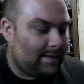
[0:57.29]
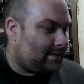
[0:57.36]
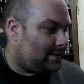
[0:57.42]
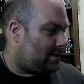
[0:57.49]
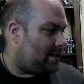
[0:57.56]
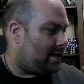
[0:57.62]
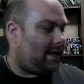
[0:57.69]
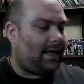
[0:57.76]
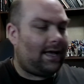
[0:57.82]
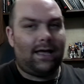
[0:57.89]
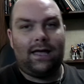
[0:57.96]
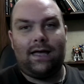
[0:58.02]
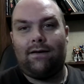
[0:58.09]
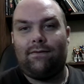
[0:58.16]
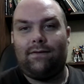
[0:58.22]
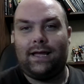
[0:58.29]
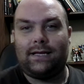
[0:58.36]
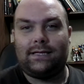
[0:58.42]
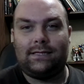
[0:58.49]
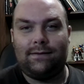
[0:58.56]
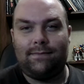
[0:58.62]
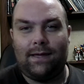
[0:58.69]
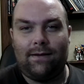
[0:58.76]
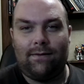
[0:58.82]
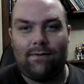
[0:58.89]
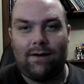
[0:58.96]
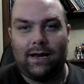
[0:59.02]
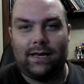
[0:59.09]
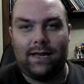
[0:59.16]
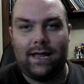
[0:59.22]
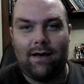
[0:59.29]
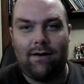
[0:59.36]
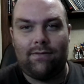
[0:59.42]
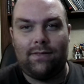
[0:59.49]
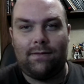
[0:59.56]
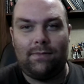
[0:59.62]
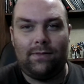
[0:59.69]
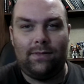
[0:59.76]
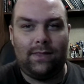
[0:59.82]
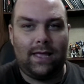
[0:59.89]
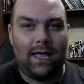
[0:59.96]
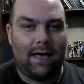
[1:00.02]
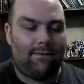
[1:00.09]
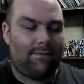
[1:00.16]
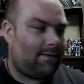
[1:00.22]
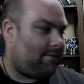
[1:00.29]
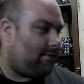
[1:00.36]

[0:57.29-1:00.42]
Today I have next to me right now the ever